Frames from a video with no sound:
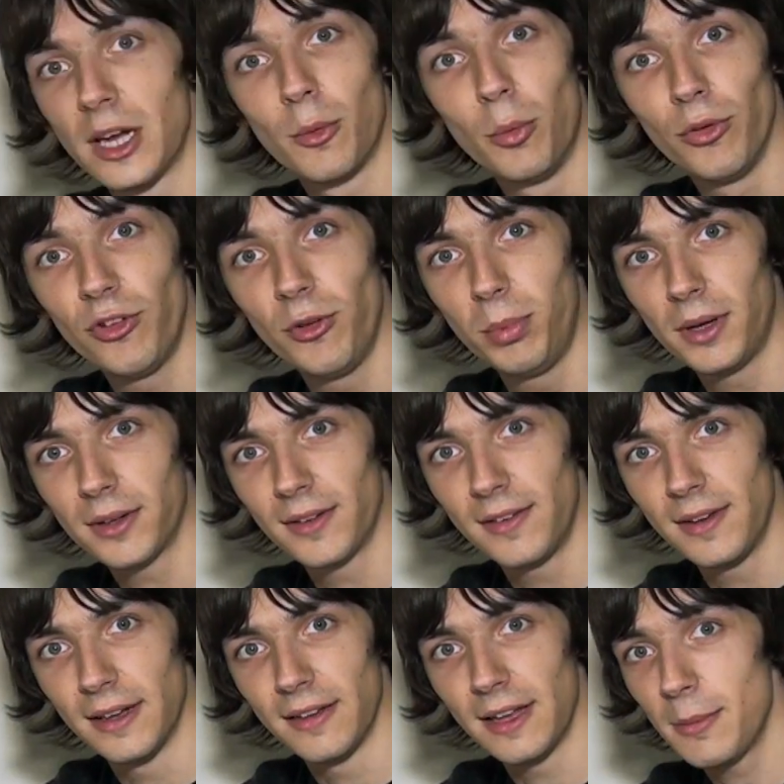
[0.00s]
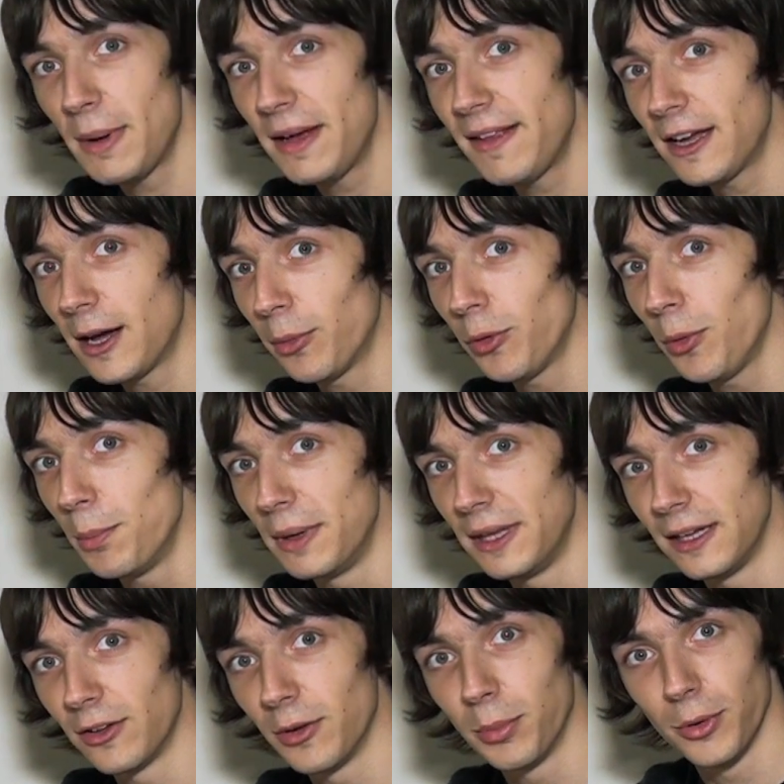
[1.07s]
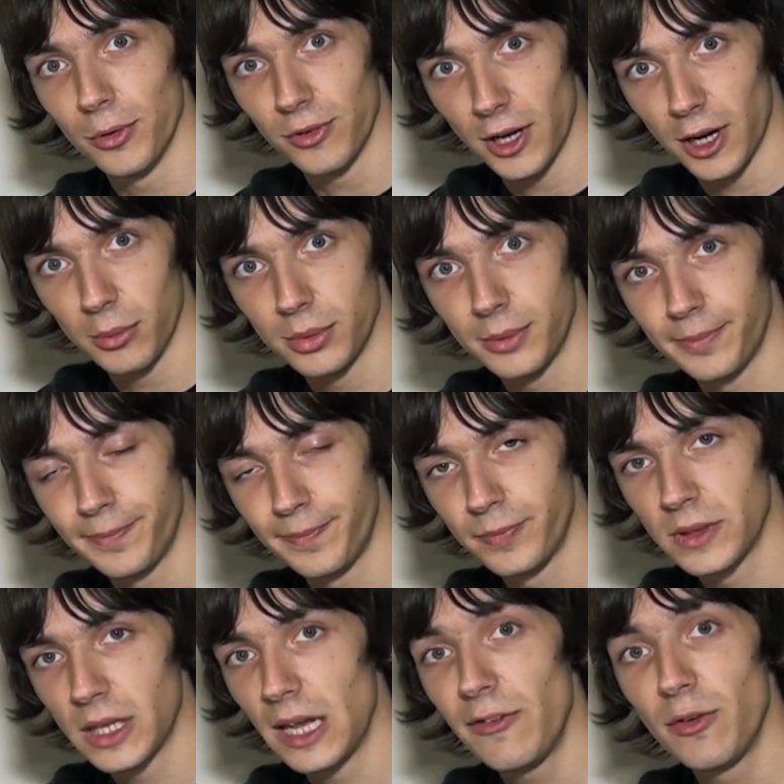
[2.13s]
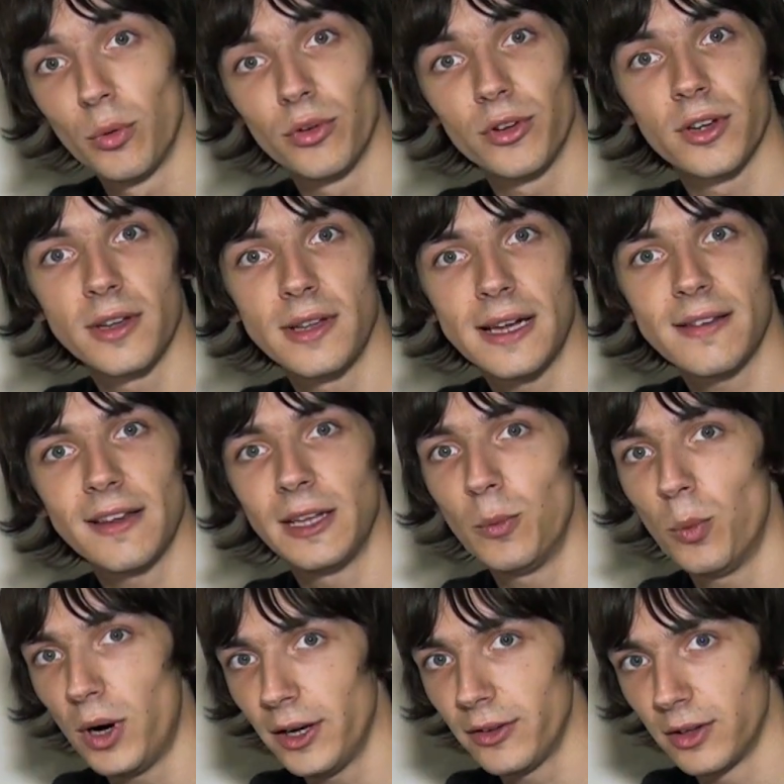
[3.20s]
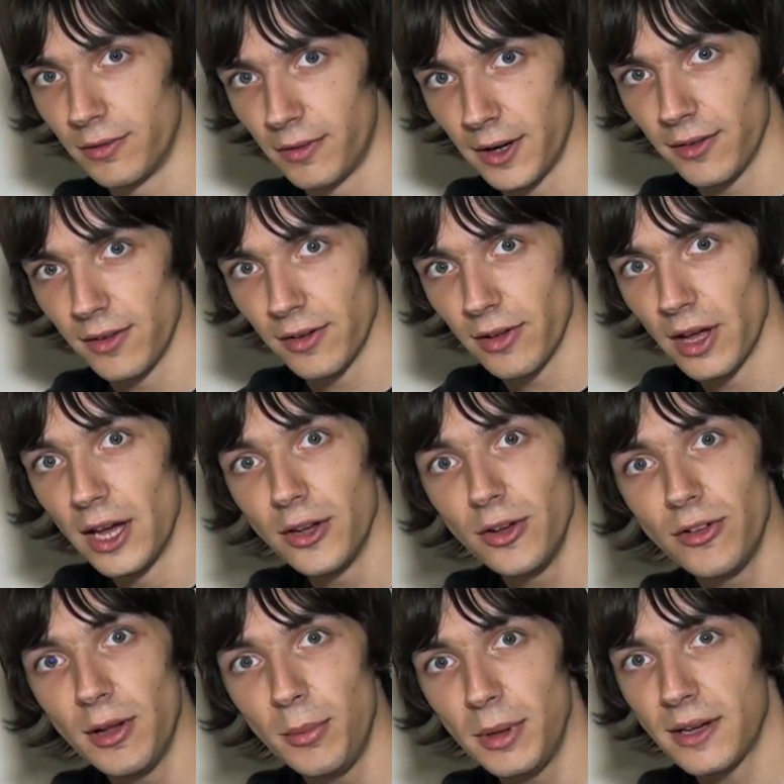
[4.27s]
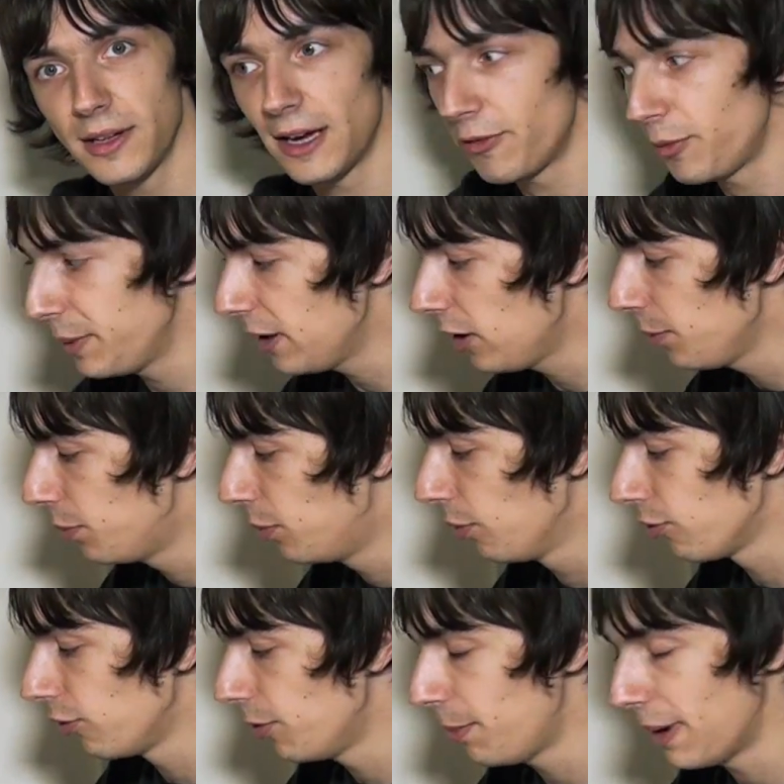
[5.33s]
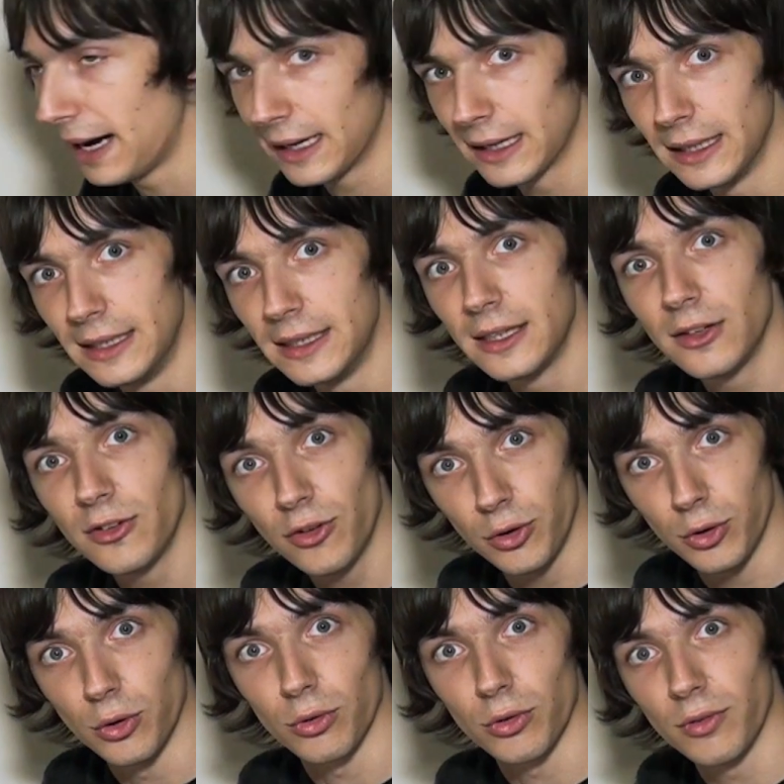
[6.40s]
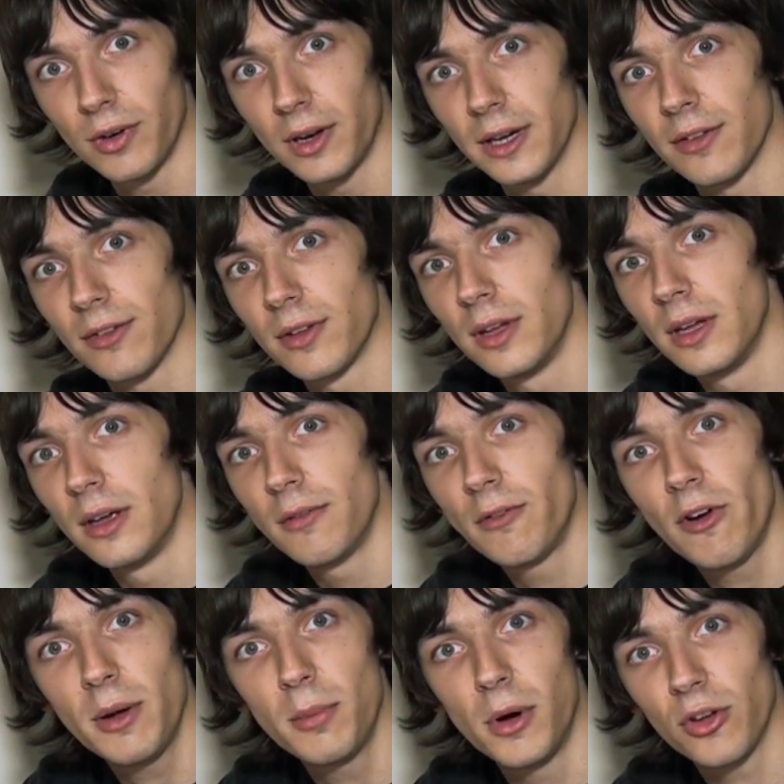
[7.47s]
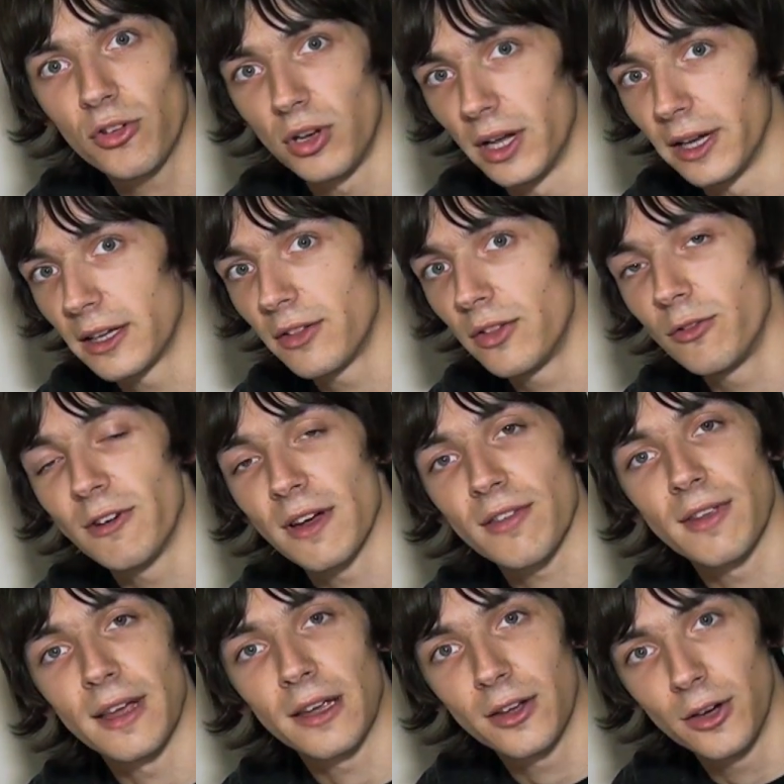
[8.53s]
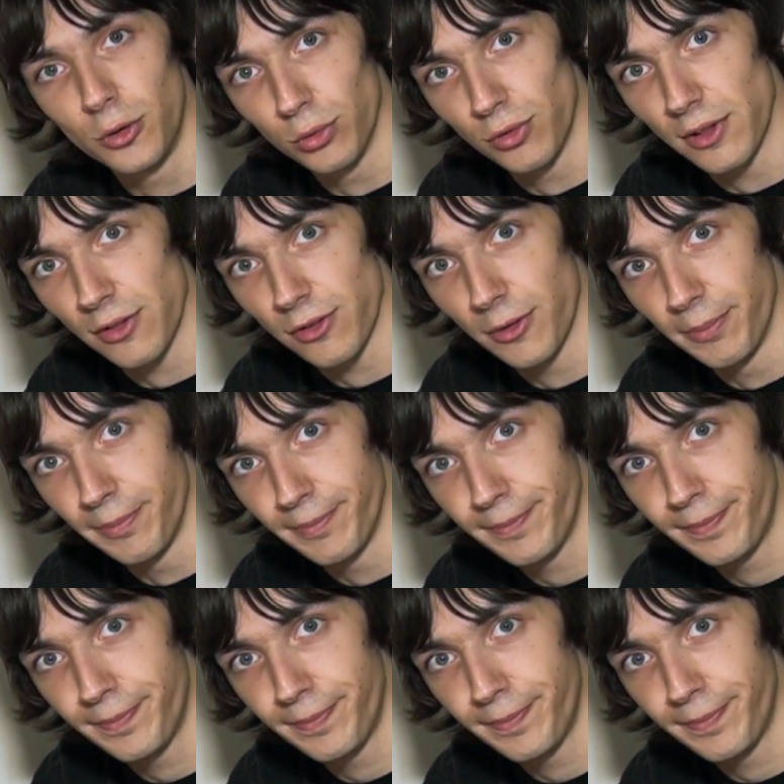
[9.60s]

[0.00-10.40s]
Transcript: Once you've plugged it in, it may take up to a minute to boot up. If you want to connect any wired devices, you simply connect from the yellow ports on the back to your device, very much like the ResNet Gold system.